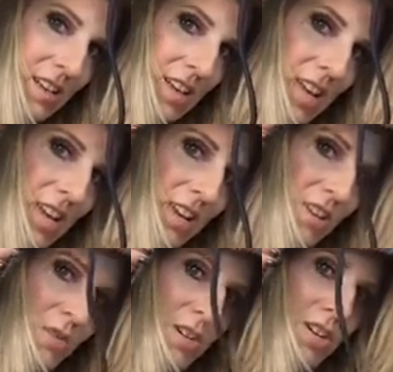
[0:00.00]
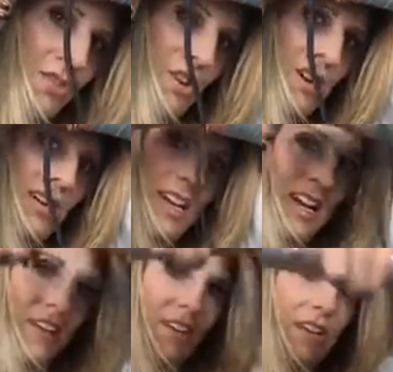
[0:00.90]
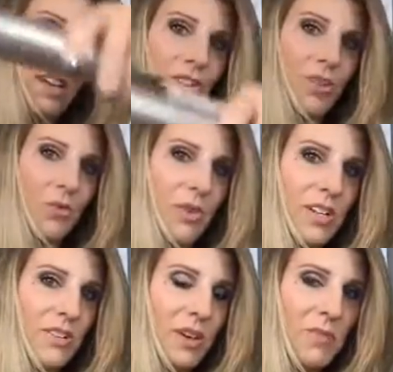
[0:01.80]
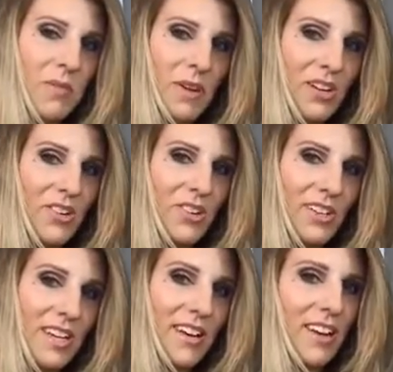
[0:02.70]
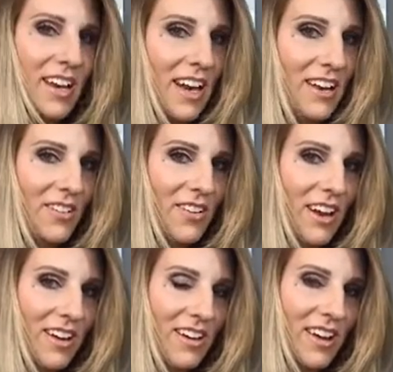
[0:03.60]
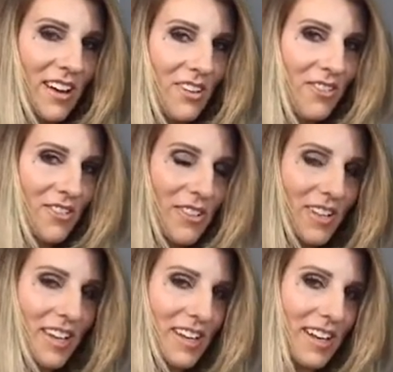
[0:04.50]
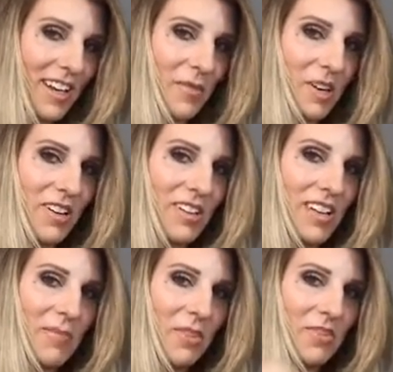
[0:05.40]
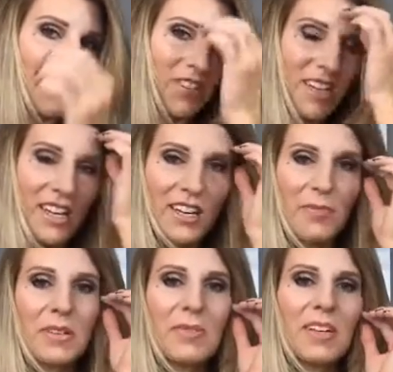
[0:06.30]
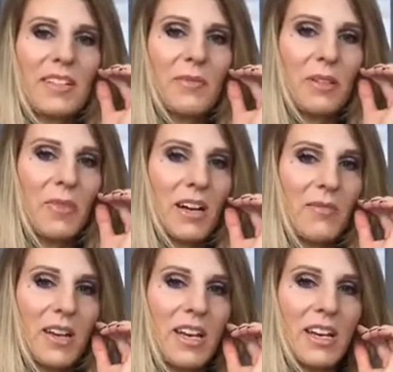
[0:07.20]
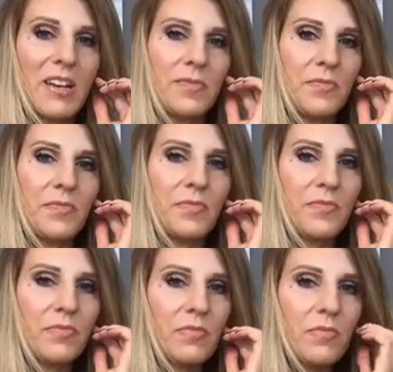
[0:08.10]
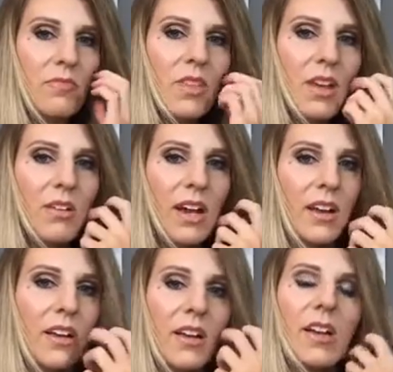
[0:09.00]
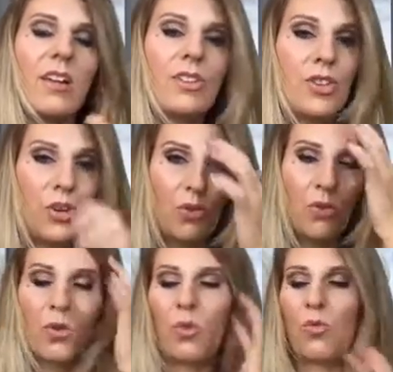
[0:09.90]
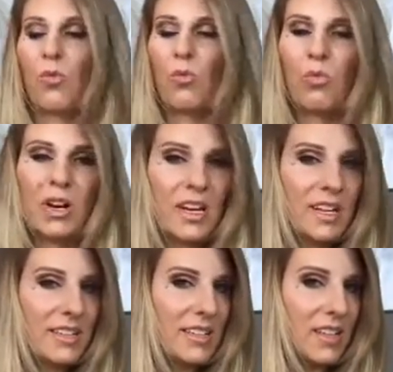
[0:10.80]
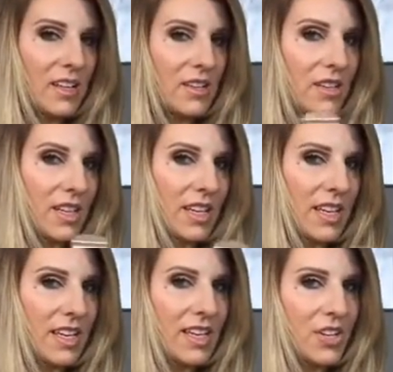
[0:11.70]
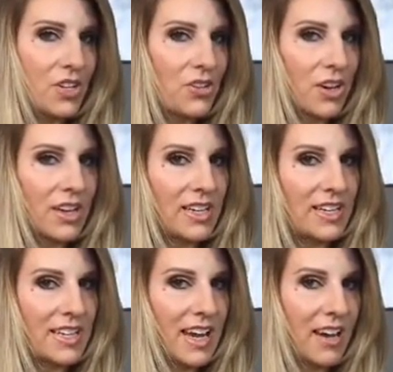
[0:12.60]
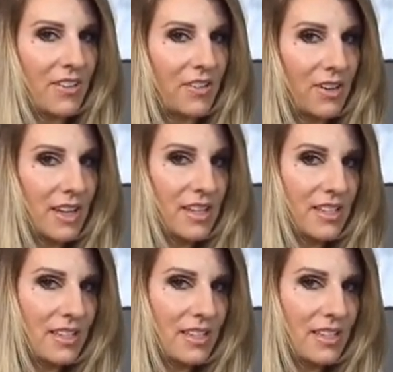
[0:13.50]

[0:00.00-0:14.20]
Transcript: and you wanna draw down. So what do I mean by drawing down? And I don't know how to not over-rotate today, apparently. I'm over-rotating. It must be because I'm in the back of my head. Okay, so what is the key to drawing down? Okay, let's